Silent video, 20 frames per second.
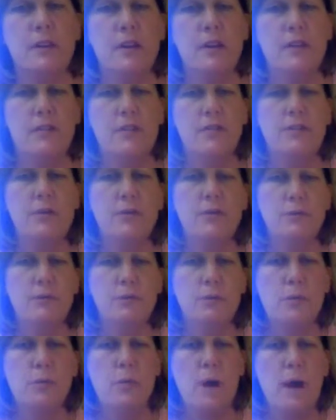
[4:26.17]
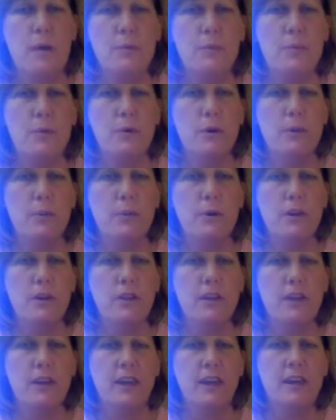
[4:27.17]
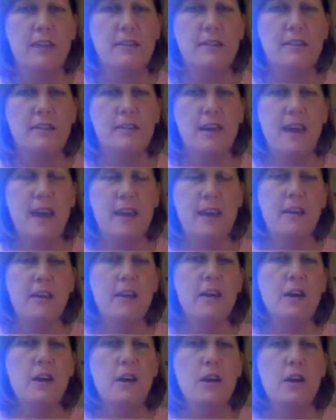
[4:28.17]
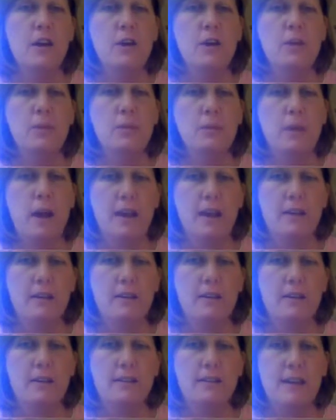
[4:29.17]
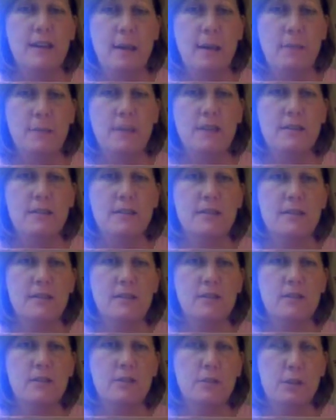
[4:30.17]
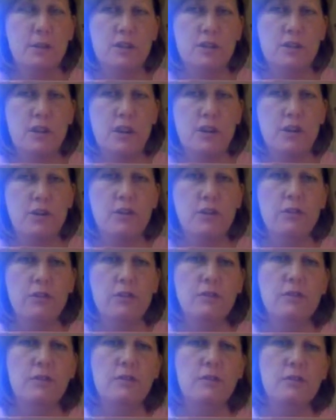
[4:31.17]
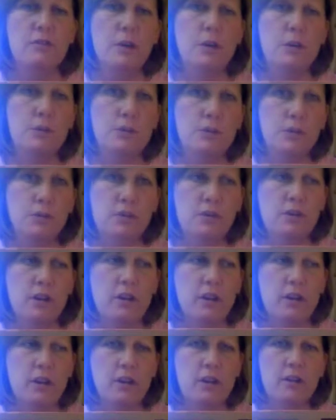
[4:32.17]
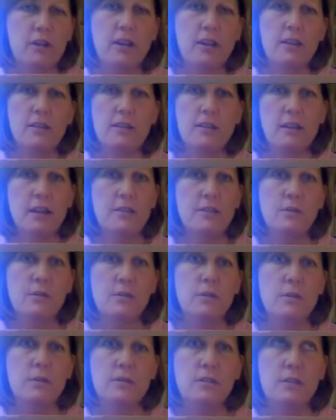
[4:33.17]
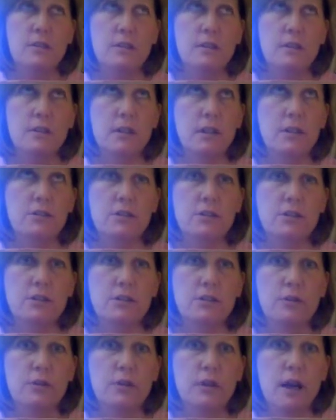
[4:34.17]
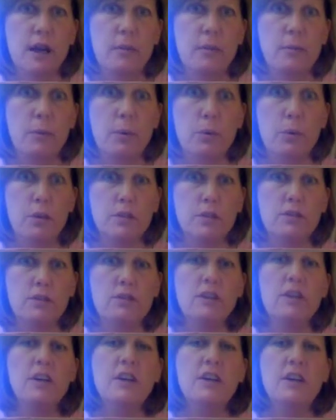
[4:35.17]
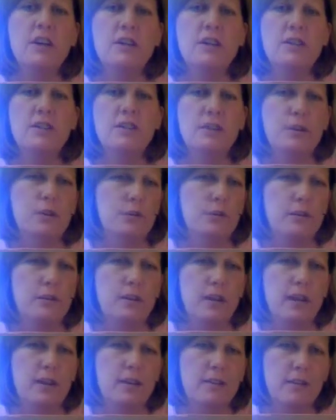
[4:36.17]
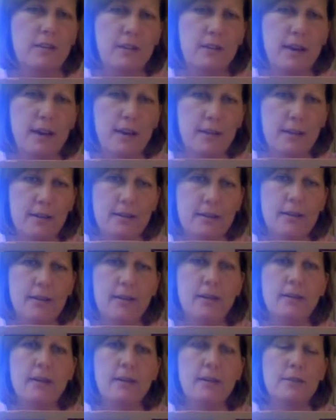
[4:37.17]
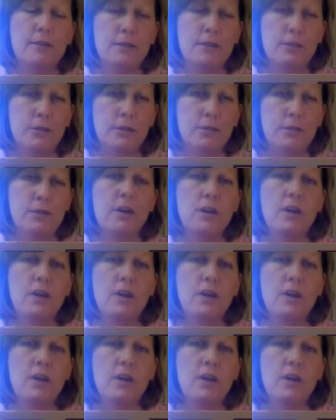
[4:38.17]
student whiteboard where the kids can write assignments to each other, notes to each other. Kids in high school still love to doodle on boards, so they could do that in this area too.